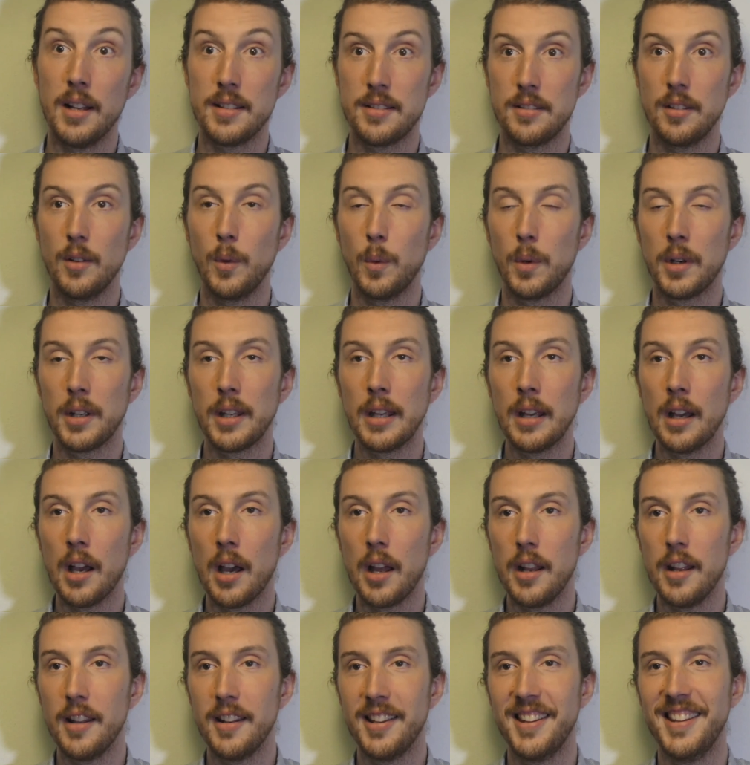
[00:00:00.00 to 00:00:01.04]
Still working
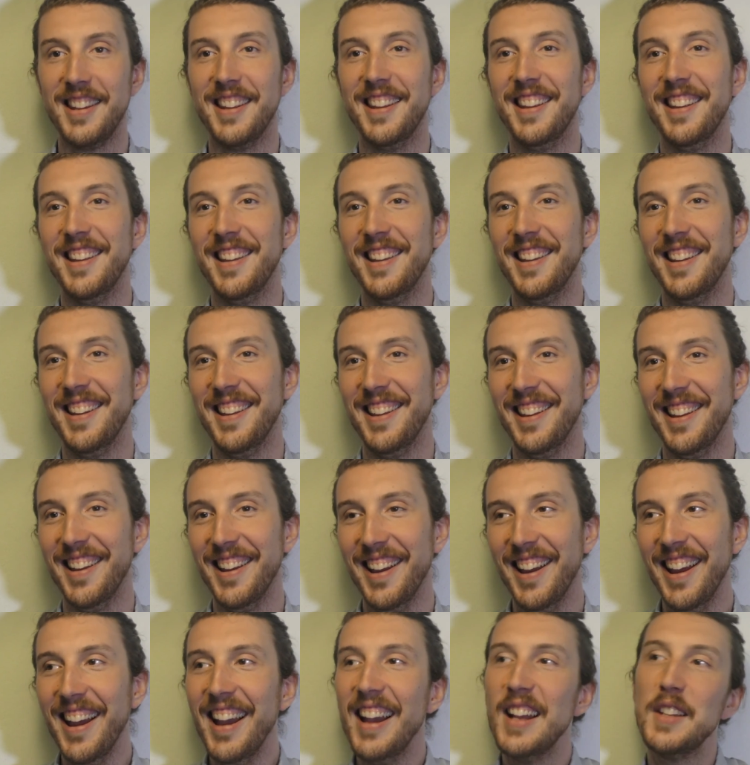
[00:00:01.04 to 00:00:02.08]
on it.
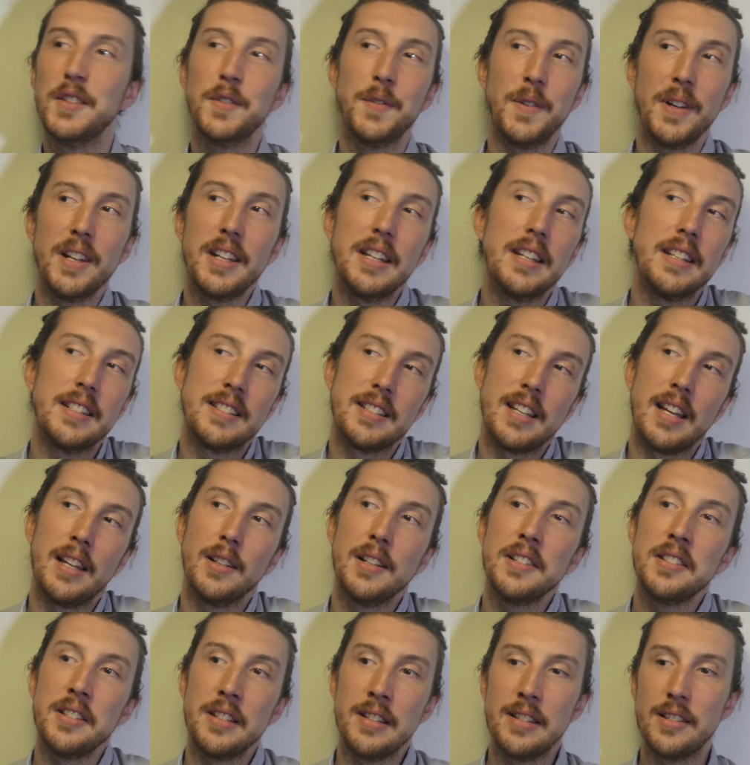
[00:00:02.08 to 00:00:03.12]
It's funny, I
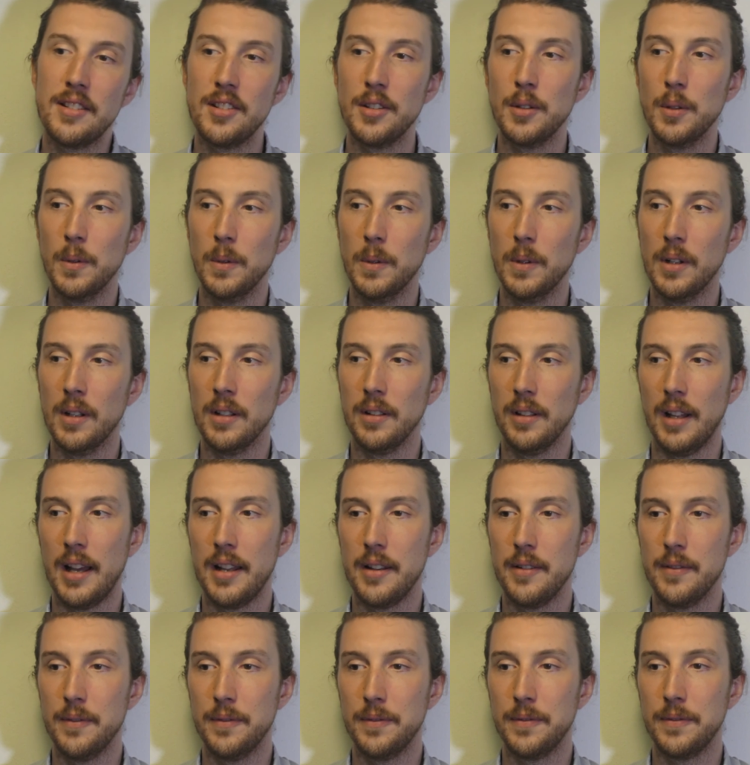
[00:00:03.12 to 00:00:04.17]
listen to a
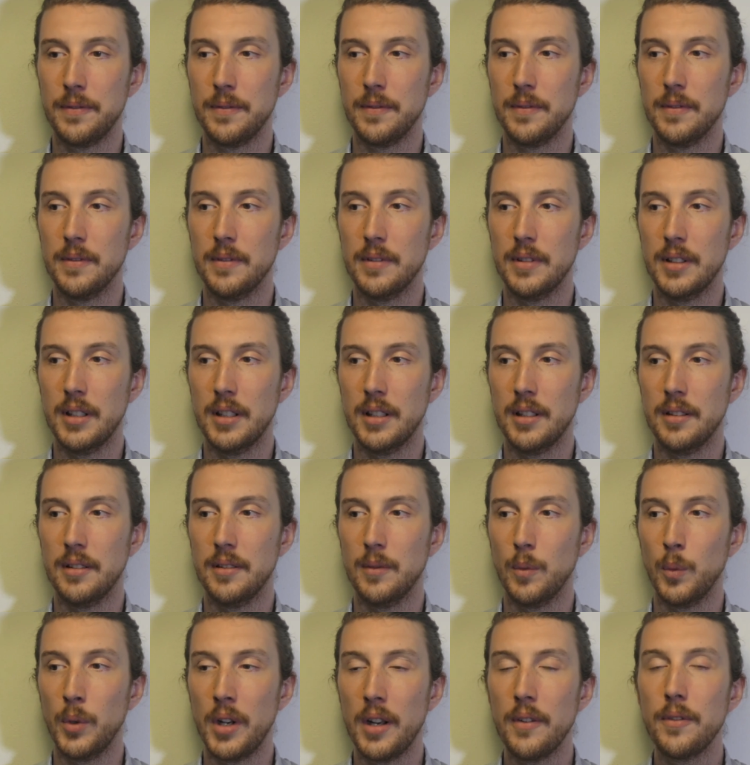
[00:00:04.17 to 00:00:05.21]
lot of
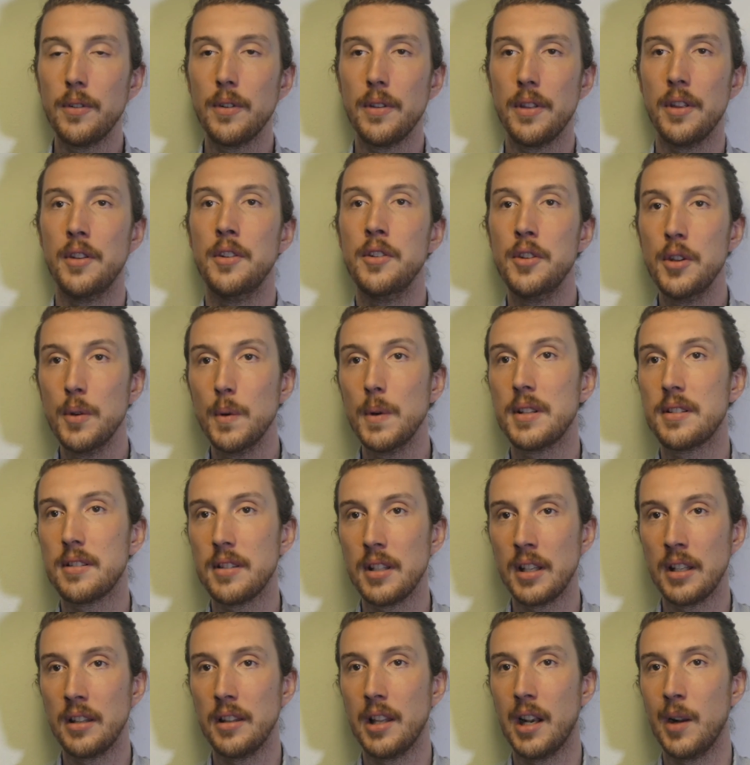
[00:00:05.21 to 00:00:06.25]
whatever the newest
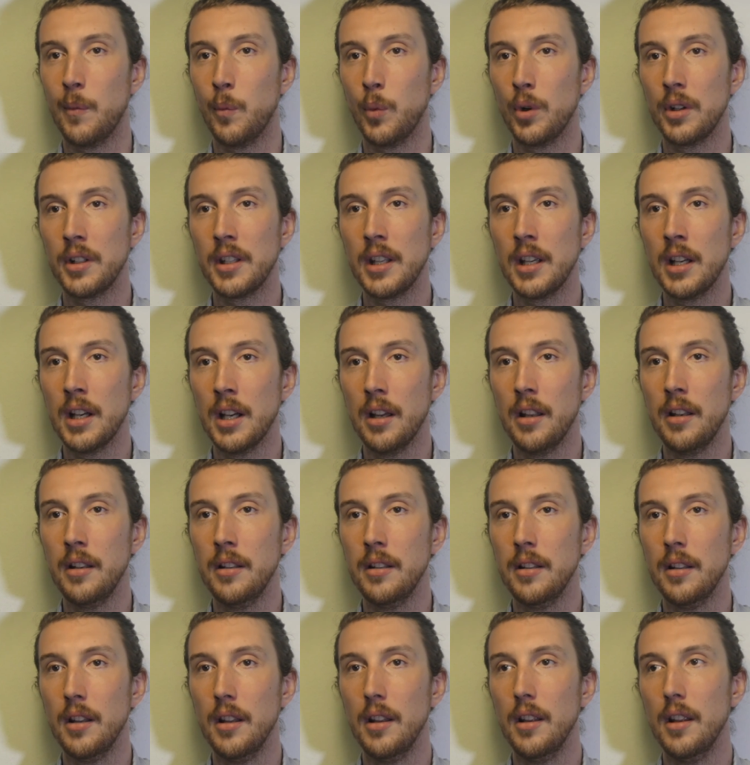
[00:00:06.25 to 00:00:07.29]
thing that I'm working on.
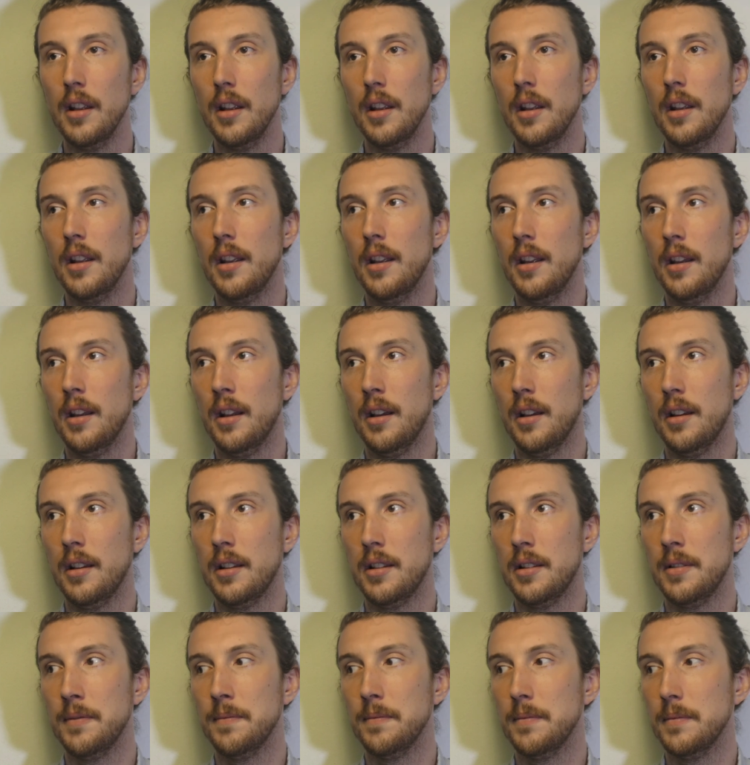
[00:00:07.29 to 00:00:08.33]

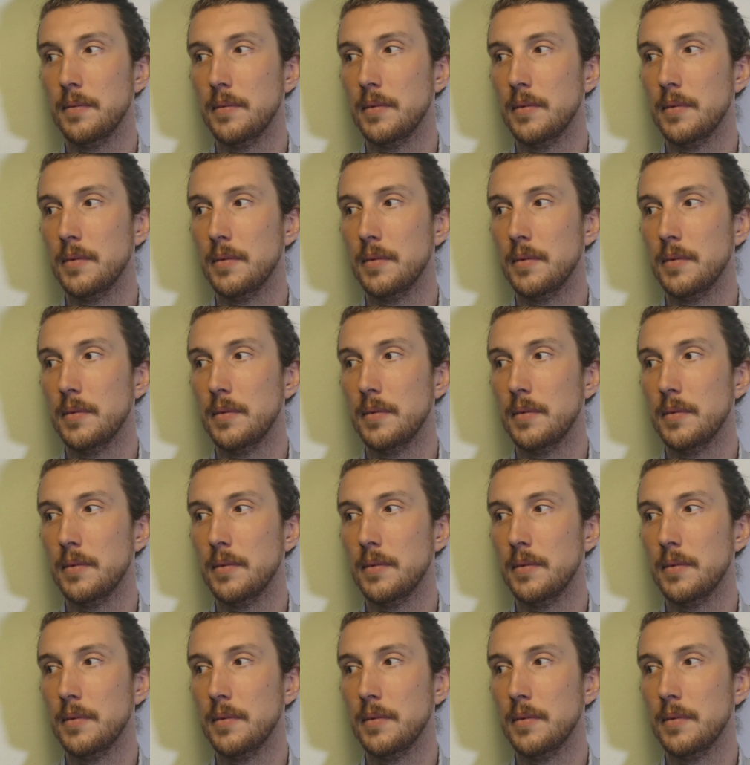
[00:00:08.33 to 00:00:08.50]
Mm-hmm.